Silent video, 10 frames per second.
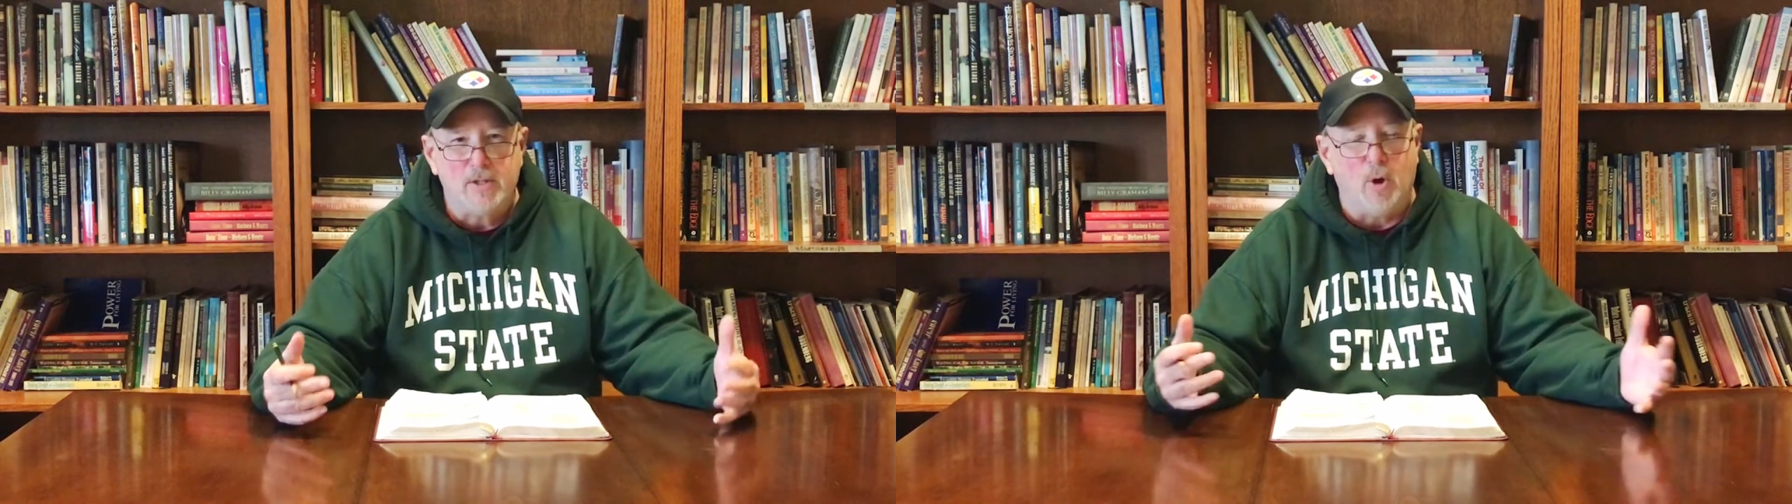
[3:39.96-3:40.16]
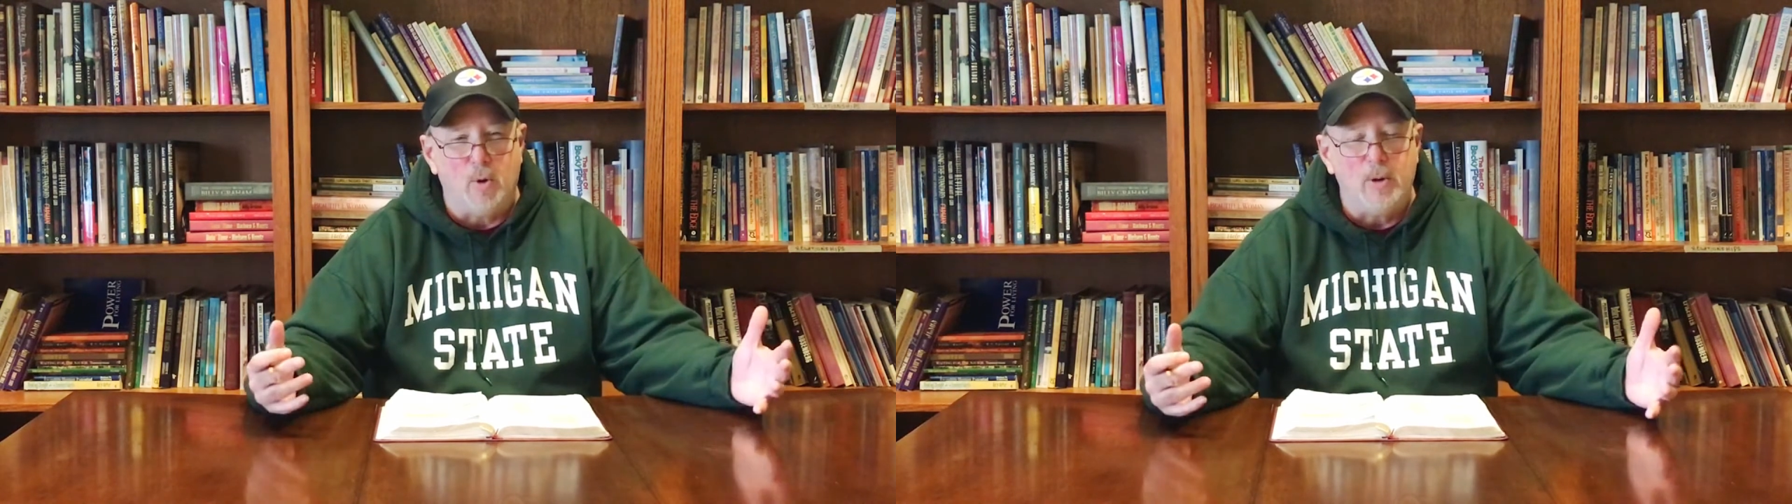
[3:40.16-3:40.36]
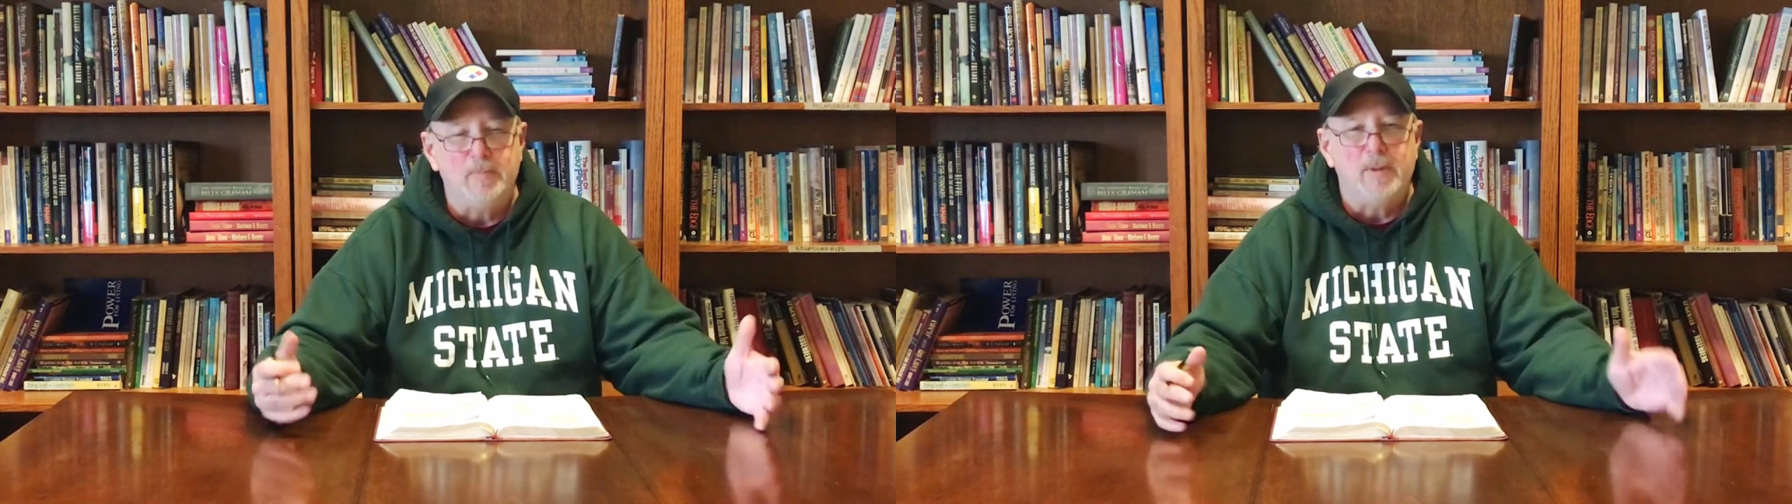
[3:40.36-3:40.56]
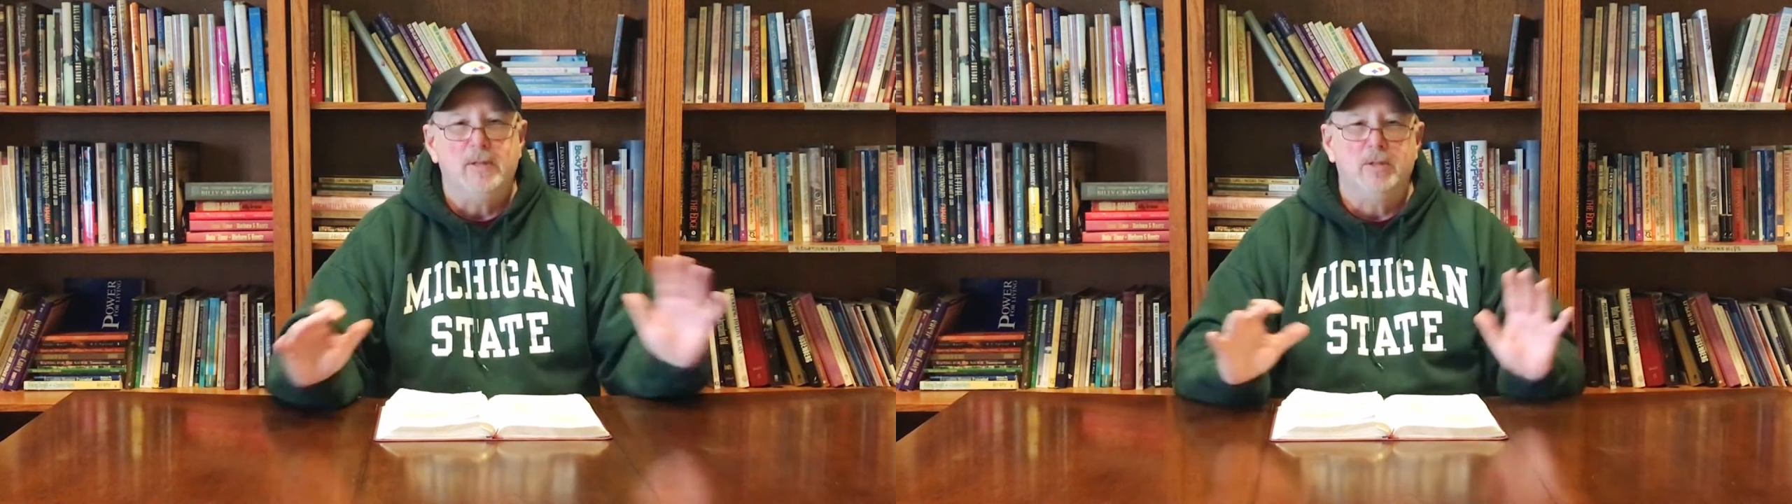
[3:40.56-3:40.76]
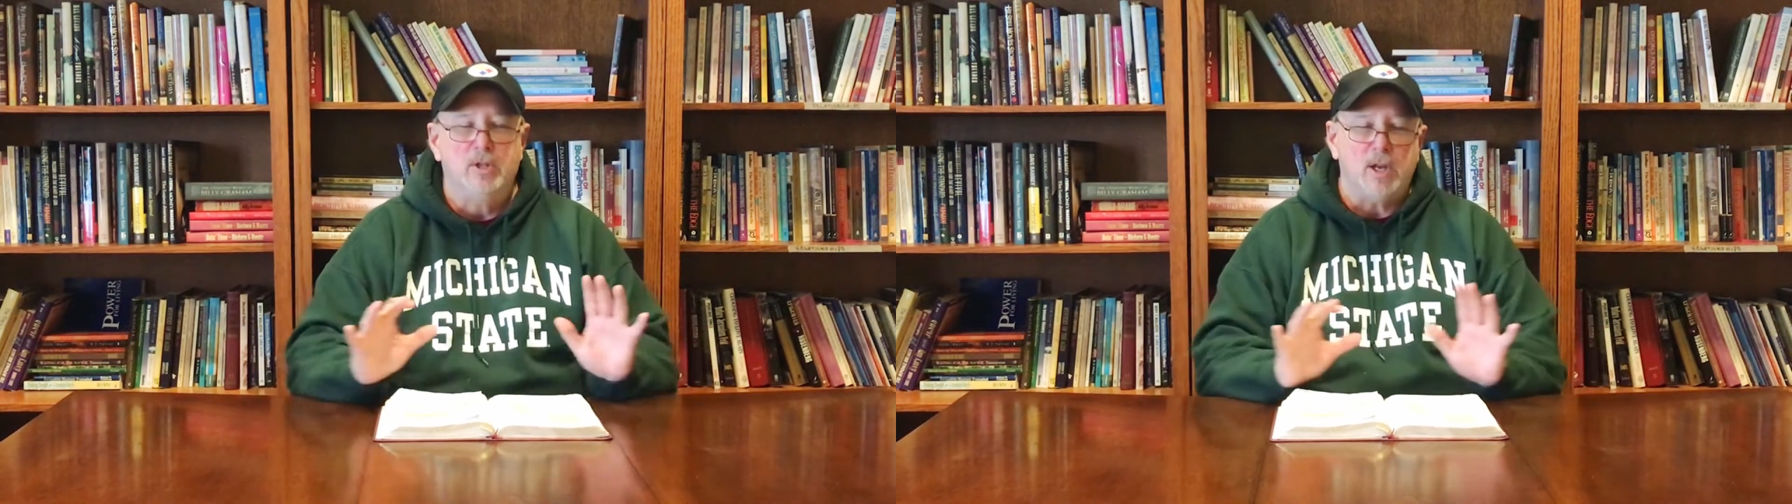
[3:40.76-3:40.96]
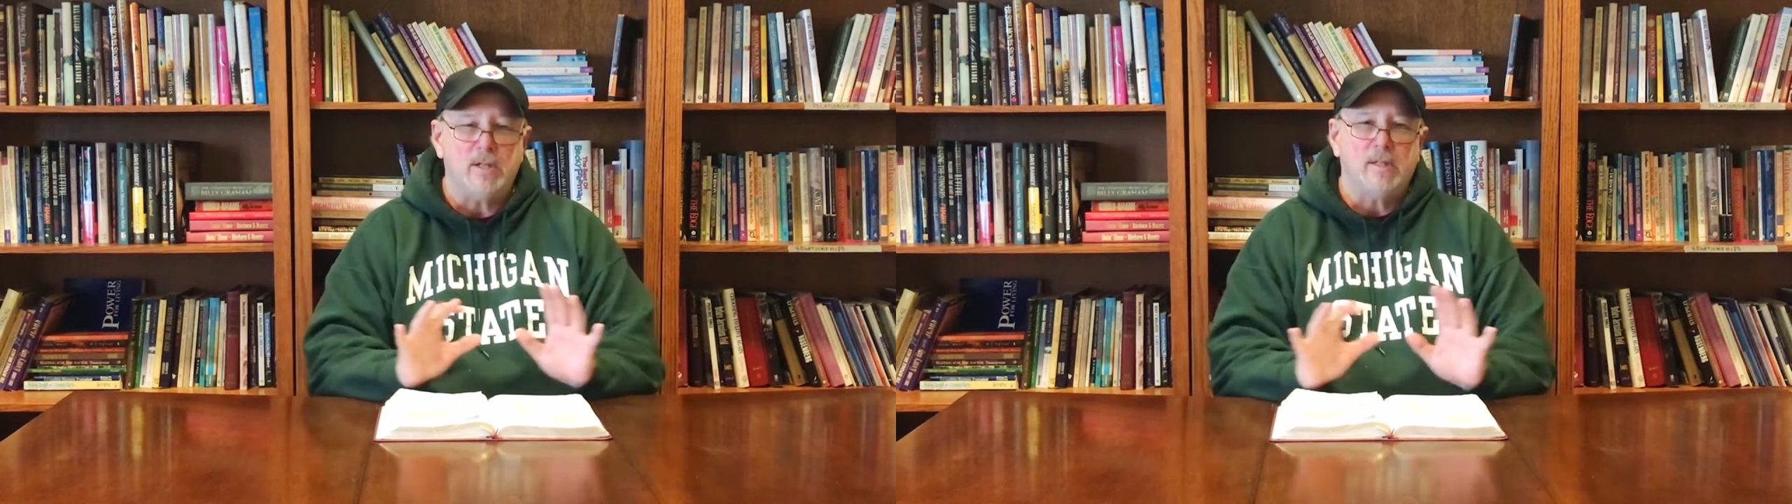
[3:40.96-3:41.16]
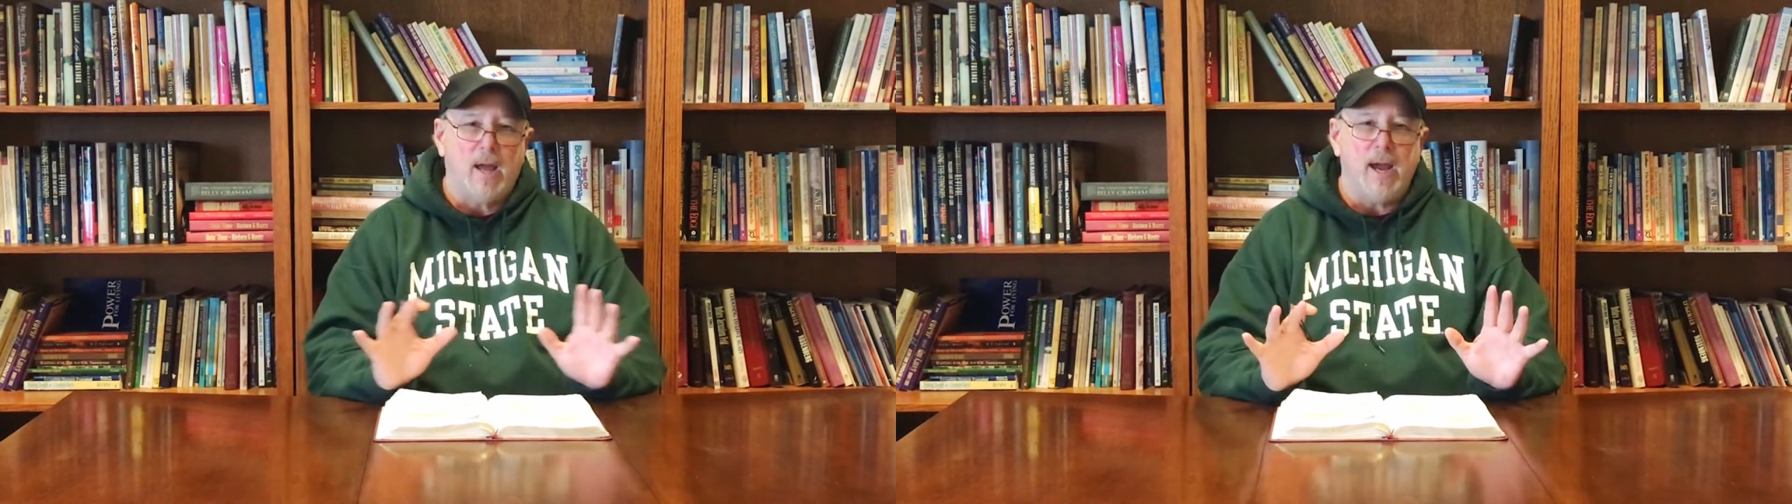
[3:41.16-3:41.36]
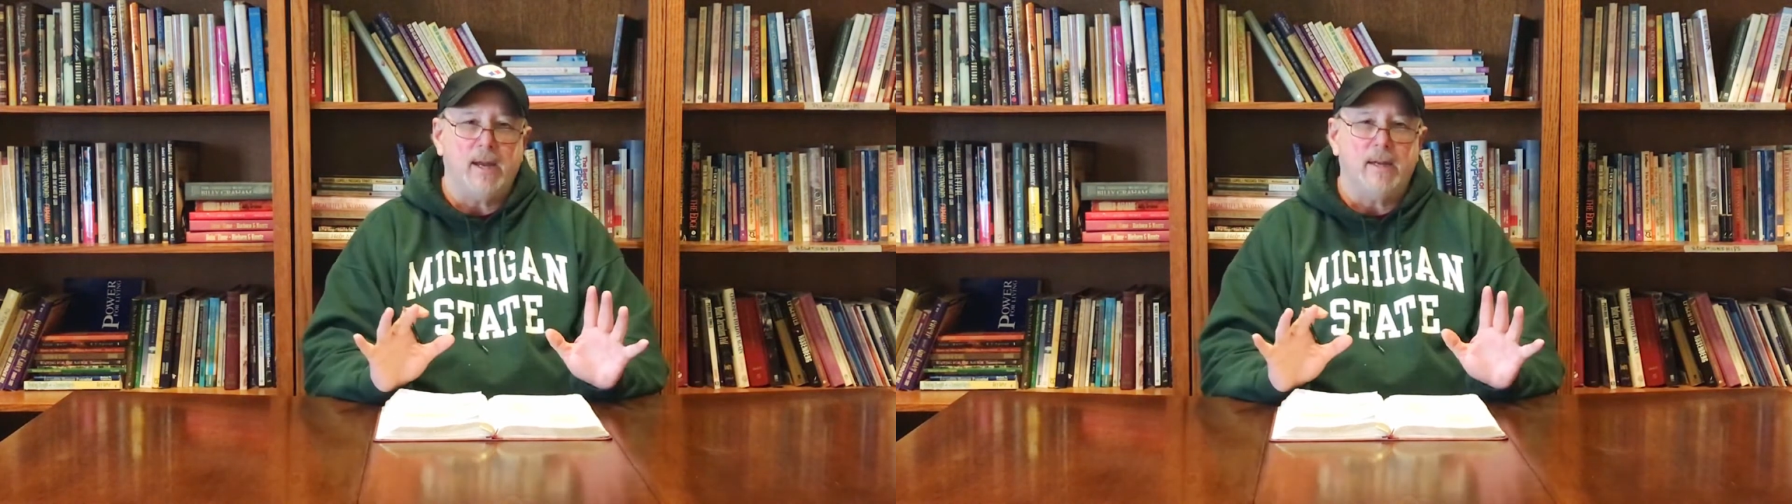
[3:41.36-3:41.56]
So
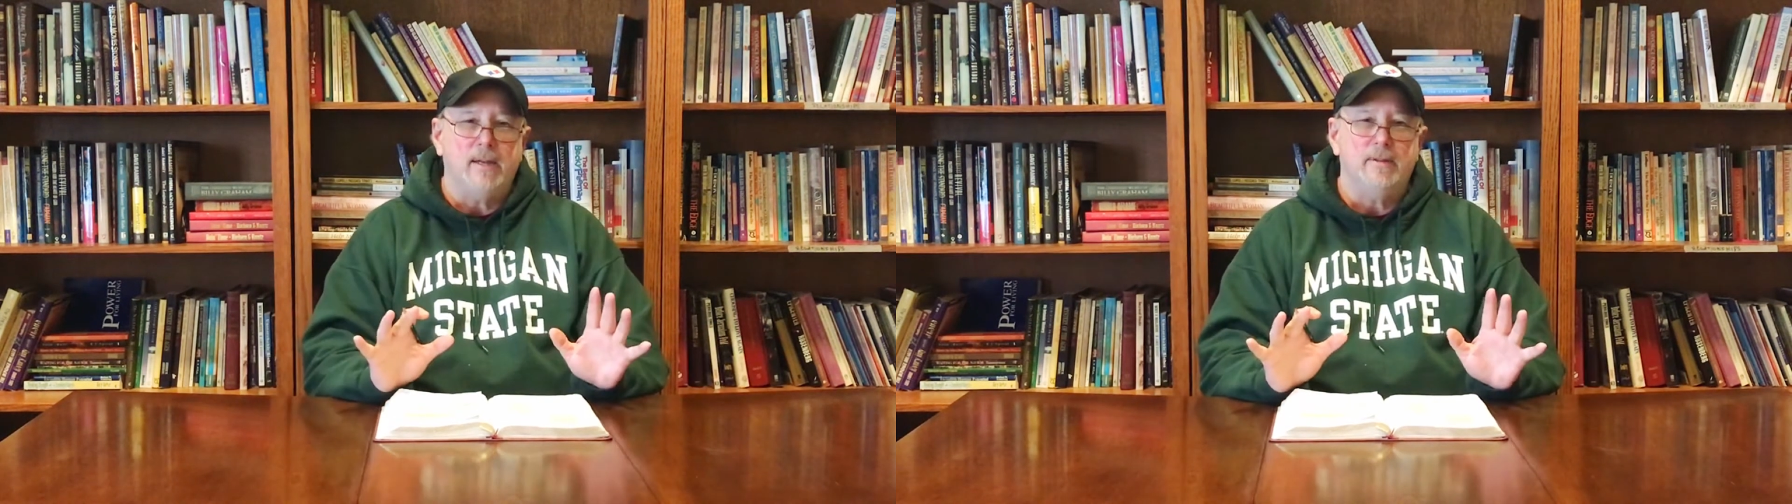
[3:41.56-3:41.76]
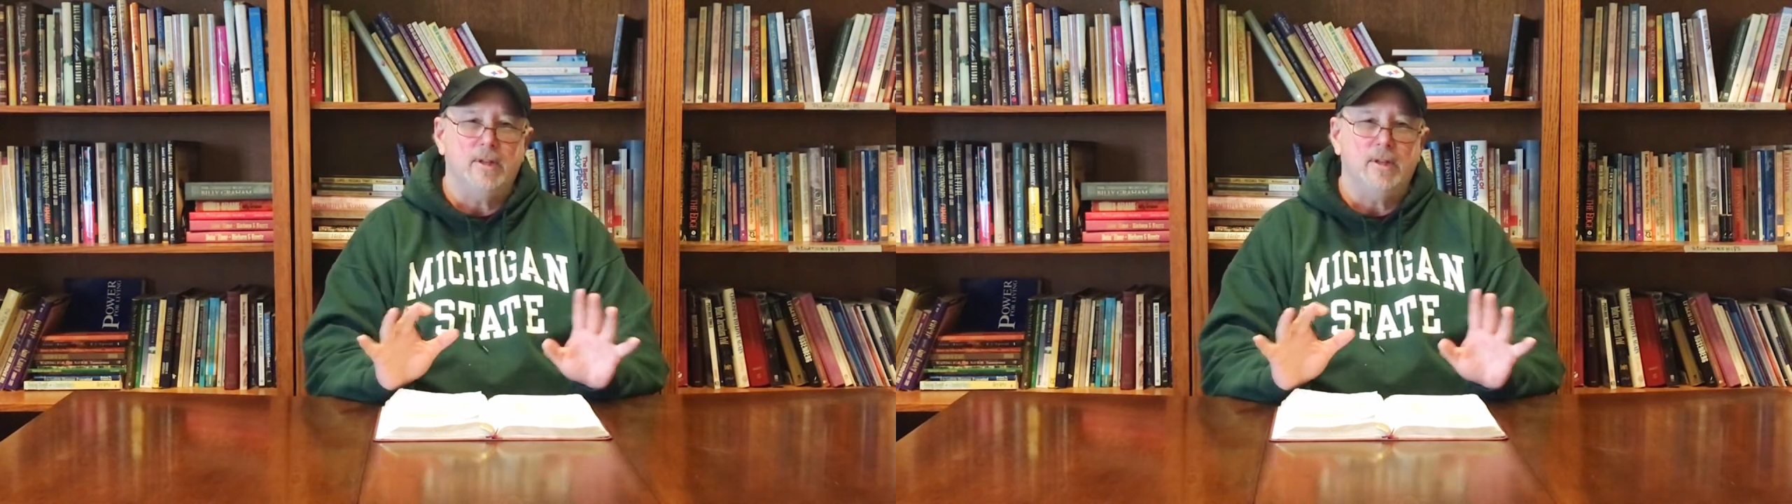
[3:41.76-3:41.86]
just like